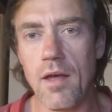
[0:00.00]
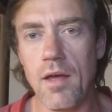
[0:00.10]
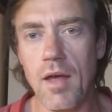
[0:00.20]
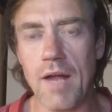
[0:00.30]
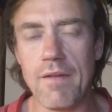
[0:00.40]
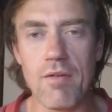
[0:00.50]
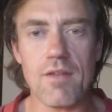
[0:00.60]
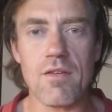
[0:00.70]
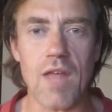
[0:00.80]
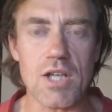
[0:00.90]
Uh, and there
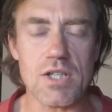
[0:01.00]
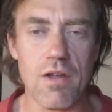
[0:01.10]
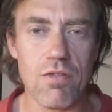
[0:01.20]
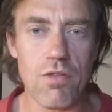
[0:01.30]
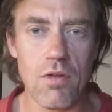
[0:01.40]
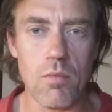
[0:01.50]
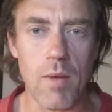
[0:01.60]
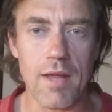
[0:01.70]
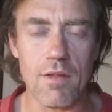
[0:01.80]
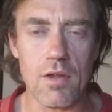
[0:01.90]
is actually a third
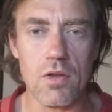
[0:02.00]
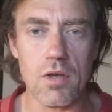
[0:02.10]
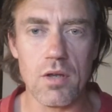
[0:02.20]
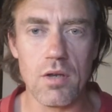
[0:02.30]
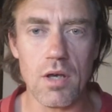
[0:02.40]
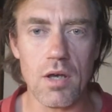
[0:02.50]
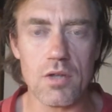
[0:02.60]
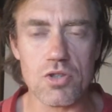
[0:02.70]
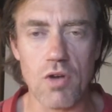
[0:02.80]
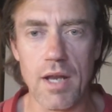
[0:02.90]
way that you can
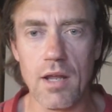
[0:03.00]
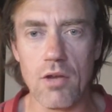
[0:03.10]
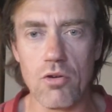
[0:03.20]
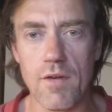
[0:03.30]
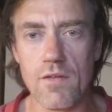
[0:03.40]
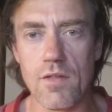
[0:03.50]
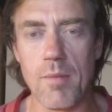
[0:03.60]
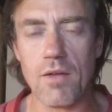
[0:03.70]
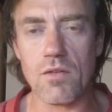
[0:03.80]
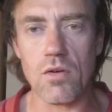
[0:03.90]
uh, try and increase the
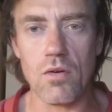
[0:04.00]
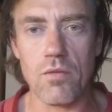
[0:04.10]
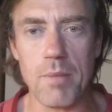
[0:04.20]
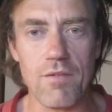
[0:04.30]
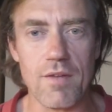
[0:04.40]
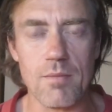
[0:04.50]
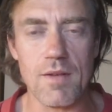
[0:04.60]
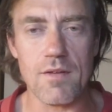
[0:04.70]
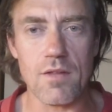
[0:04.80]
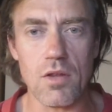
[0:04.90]
amount of B
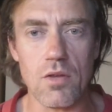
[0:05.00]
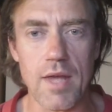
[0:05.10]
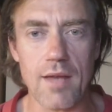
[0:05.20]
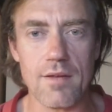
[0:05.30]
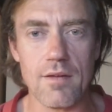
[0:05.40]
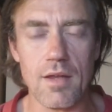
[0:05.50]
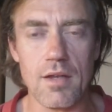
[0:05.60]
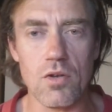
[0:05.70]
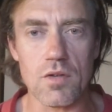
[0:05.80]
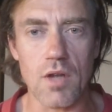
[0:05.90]
vitamins that you get
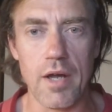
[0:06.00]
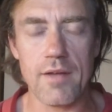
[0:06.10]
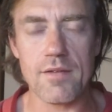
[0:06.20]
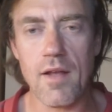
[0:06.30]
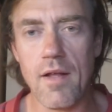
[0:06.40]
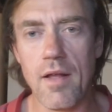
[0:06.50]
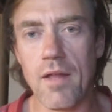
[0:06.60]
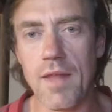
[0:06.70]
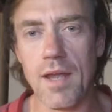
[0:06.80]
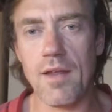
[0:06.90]
in your diet,
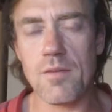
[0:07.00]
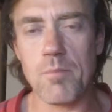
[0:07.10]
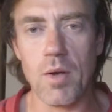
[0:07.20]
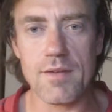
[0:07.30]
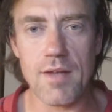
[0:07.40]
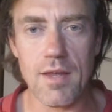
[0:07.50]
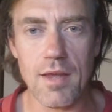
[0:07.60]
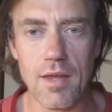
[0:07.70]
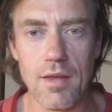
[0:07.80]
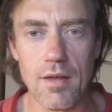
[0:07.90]
and that is by
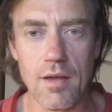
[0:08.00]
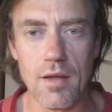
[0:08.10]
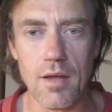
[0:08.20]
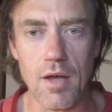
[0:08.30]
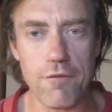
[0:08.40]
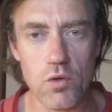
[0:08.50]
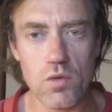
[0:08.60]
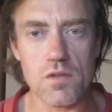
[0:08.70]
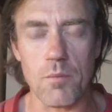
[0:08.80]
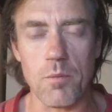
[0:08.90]
taking uh, a
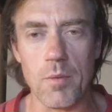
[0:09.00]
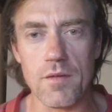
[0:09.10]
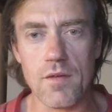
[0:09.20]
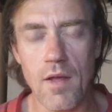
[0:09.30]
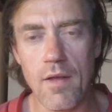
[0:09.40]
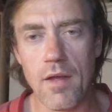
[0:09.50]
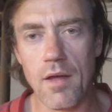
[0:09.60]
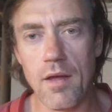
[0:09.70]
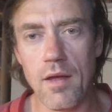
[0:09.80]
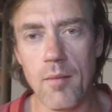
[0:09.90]
food supplement.
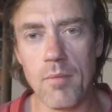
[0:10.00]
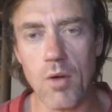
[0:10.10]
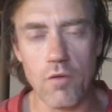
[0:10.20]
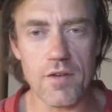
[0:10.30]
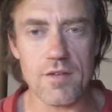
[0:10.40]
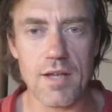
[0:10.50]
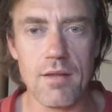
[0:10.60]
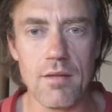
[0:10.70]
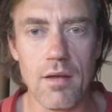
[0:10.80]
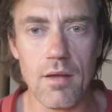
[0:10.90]
Um,
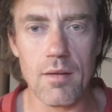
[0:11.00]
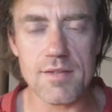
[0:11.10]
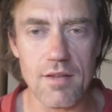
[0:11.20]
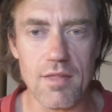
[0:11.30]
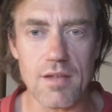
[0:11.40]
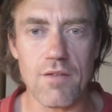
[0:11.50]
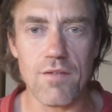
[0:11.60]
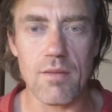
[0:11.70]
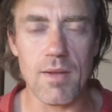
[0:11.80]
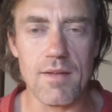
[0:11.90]
obviously, synthetic
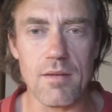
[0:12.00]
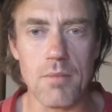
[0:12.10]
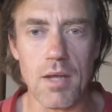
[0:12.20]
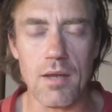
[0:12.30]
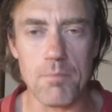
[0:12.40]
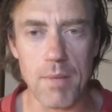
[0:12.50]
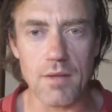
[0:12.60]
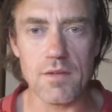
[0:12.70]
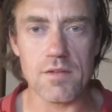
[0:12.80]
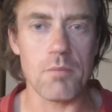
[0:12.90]
vitamins in, in
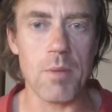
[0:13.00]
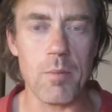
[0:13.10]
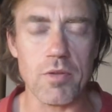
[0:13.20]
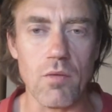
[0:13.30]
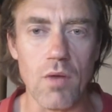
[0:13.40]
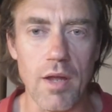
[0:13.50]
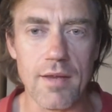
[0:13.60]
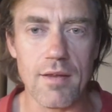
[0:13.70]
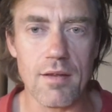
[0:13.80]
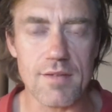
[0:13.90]
pills. Some people don't
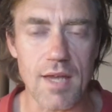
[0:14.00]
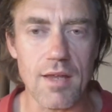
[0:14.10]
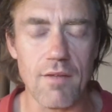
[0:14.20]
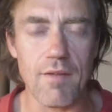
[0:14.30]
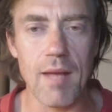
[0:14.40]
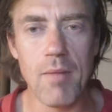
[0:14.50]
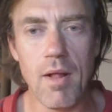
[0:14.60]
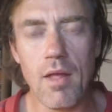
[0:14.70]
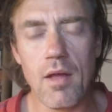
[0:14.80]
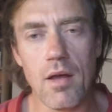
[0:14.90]
like taking them.
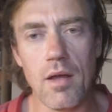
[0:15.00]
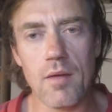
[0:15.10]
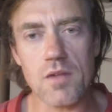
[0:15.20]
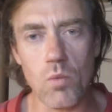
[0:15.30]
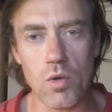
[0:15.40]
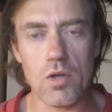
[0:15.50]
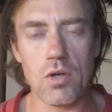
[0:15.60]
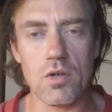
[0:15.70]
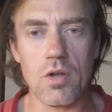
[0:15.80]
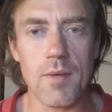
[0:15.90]
Uh, so what you
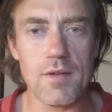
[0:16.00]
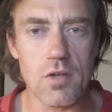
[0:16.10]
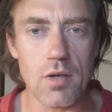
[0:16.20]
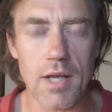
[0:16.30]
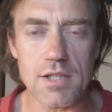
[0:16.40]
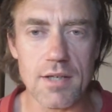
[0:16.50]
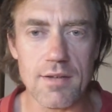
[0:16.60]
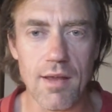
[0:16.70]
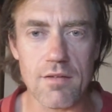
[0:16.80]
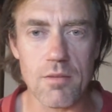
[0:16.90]
could do is you could actually
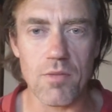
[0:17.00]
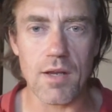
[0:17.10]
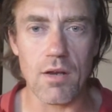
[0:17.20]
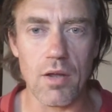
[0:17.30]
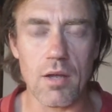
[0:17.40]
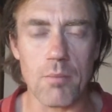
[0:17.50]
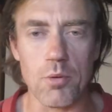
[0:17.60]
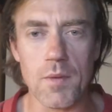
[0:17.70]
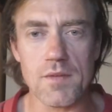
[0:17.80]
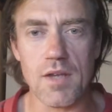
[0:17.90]
take something like
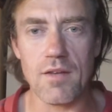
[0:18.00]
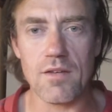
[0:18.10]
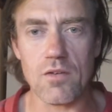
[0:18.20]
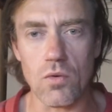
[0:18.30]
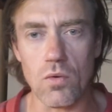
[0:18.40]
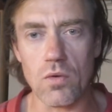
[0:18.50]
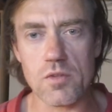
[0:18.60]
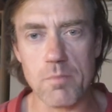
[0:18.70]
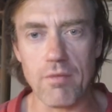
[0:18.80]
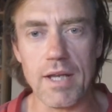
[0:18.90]
brewer's yeast or
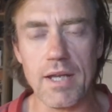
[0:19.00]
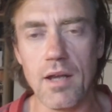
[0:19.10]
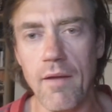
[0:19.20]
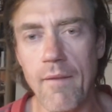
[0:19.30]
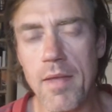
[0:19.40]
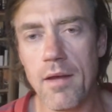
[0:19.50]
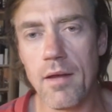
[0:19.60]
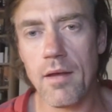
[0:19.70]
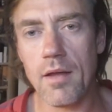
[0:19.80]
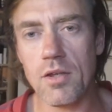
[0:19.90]
spirulina.
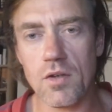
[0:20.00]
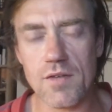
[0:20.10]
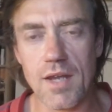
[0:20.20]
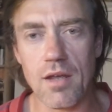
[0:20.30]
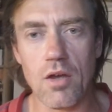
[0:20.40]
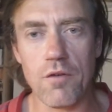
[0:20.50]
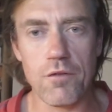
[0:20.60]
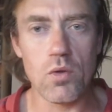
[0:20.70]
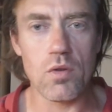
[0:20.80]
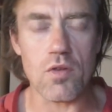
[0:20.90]
Uh, you could take a
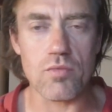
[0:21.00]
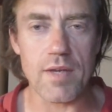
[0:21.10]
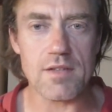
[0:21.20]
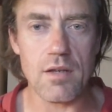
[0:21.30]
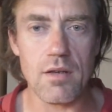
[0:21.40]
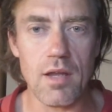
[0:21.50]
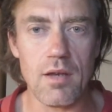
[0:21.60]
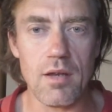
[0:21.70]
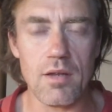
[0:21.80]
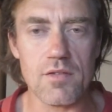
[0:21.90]
food that's rich in,
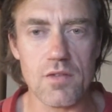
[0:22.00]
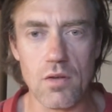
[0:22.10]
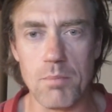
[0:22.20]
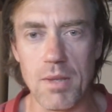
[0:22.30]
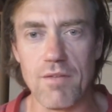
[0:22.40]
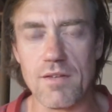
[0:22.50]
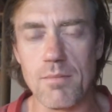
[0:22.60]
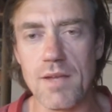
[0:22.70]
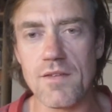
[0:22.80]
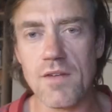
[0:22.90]
in, in certain B
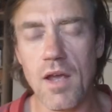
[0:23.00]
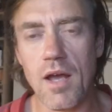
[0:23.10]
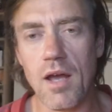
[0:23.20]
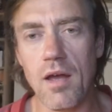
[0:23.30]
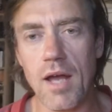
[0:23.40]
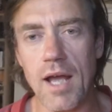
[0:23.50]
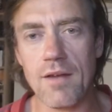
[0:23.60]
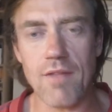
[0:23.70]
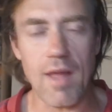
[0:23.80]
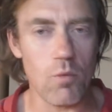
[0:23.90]
vitamins uh,
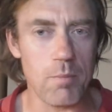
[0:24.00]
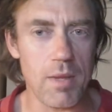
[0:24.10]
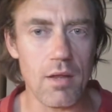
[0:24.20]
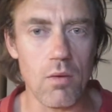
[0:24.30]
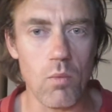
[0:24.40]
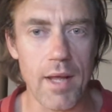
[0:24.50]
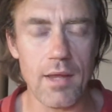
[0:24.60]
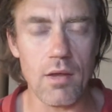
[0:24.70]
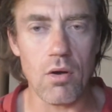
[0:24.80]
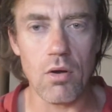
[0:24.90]
and that would be a
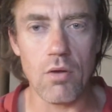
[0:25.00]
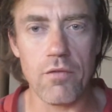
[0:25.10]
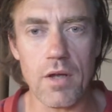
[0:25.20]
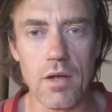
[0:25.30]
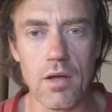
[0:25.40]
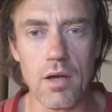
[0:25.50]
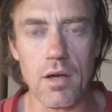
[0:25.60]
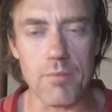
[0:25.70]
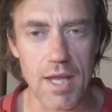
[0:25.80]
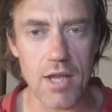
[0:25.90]
way of, uh,
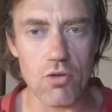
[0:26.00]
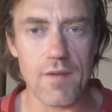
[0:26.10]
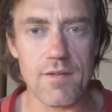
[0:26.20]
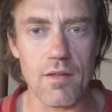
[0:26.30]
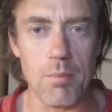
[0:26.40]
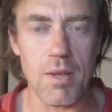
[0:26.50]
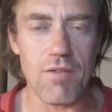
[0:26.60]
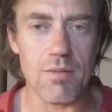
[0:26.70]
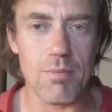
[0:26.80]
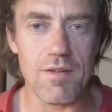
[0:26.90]
of, increasing the B
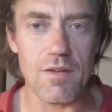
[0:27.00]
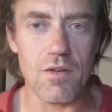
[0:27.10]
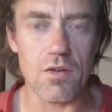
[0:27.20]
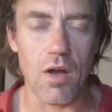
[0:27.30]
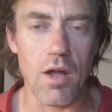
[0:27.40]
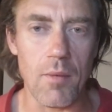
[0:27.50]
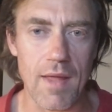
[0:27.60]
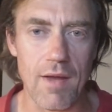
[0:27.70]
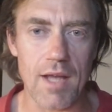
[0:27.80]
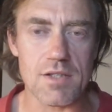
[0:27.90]
vitamins in your diet
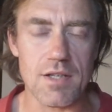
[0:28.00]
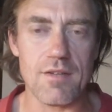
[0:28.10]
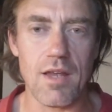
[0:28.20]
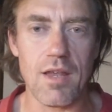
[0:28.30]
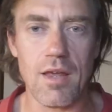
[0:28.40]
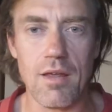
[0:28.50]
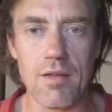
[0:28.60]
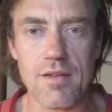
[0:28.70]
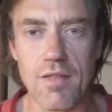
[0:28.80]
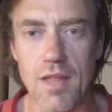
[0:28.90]
without actually taking
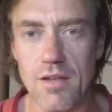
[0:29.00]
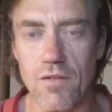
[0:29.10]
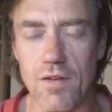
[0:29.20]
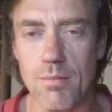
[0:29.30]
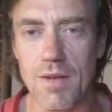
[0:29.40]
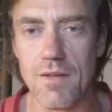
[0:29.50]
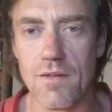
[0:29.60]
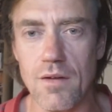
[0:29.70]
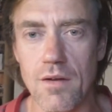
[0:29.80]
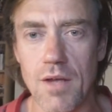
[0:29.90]
synthetic
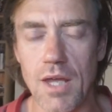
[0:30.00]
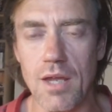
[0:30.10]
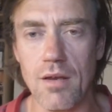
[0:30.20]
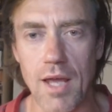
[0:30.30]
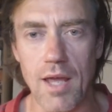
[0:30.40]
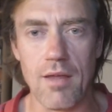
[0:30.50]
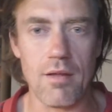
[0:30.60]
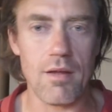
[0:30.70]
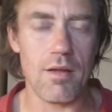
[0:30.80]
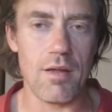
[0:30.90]
vitamins uh, in a
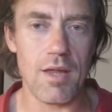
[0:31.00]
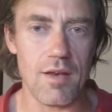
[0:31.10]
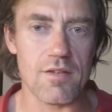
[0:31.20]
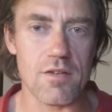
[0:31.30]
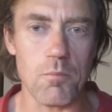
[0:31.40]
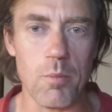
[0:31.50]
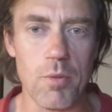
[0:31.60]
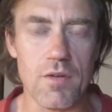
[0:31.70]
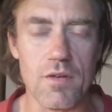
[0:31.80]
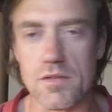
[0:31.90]
in a
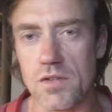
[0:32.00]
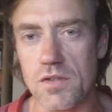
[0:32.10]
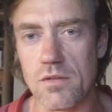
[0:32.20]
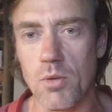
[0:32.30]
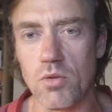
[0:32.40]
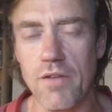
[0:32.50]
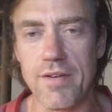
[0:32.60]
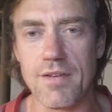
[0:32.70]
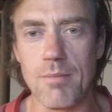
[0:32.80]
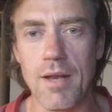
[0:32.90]
supplement such as a
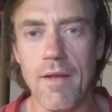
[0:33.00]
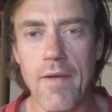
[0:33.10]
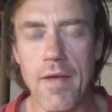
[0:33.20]
multivitamin.